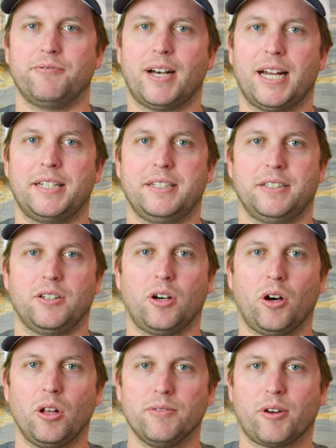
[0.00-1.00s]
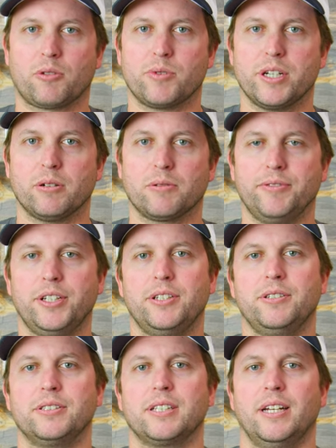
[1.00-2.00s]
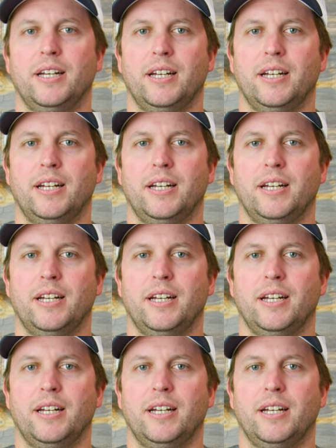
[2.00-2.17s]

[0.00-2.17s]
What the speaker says: find in all of our reel reviews